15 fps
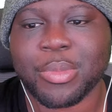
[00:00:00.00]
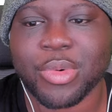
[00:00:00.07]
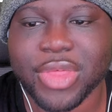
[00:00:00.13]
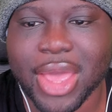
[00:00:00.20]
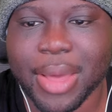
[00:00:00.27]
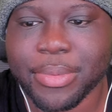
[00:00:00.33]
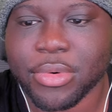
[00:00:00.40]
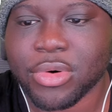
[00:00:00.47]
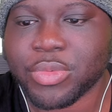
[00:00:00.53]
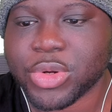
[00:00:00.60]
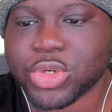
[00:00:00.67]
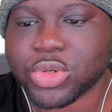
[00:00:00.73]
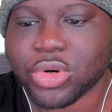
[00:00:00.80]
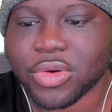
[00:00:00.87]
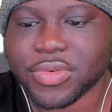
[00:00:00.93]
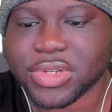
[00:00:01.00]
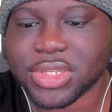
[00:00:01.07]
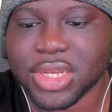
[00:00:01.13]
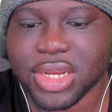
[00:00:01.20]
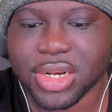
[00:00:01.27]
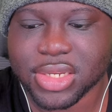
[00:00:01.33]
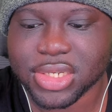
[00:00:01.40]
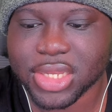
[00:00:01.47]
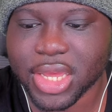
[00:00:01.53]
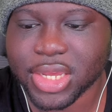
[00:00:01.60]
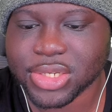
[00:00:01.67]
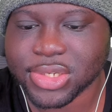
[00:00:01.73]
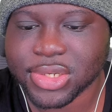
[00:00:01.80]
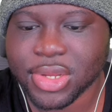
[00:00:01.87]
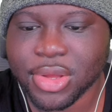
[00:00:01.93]
with Apple, which would obviously, in this
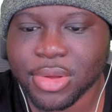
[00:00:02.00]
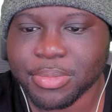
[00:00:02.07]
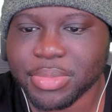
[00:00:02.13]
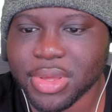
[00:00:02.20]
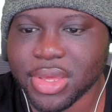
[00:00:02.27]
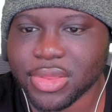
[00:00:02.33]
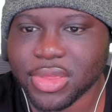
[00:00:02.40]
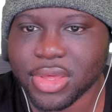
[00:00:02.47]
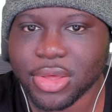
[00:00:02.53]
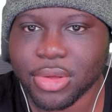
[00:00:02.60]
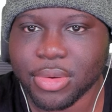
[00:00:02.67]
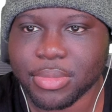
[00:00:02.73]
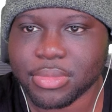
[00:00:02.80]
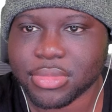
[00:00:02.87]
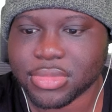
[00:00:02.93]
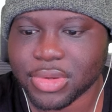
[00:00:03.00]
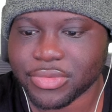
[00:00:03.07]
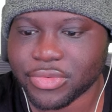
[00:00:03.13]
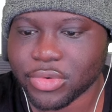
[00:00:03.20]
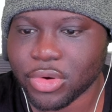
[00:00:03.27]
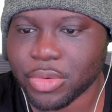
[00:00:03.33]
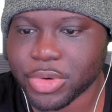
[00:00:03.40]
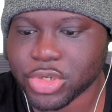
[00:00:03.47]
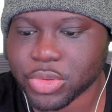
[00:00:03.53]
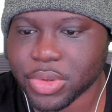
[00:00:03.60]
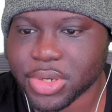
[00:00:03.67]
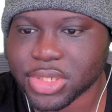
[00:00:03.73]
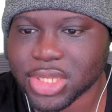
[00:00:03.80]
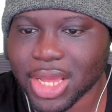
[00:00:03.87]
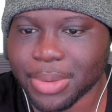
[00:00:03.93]
case, be the, I forgot which one
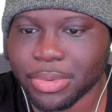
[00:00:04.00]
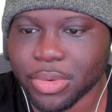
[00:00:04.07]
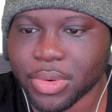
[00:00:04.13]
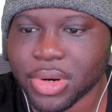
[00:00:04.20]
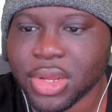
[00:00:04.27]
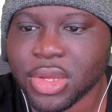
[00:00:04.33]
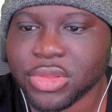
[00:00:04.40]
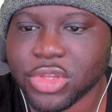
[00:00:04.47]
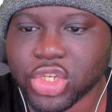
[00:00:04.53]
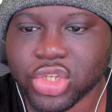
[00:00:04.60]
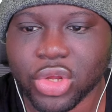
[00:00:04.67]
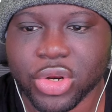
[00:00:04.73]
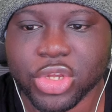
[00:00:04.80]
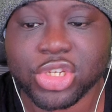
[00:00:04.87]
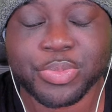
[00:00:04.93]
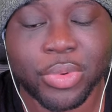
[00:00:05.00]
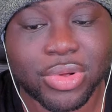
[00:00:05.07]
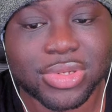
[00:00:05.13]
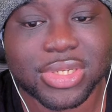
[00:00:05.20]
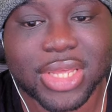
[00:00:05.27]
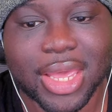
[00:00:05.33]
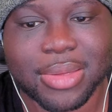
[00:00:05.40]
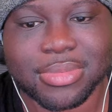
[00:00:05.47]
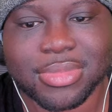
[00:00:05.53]
is the Apple one, the Sonic Sports game.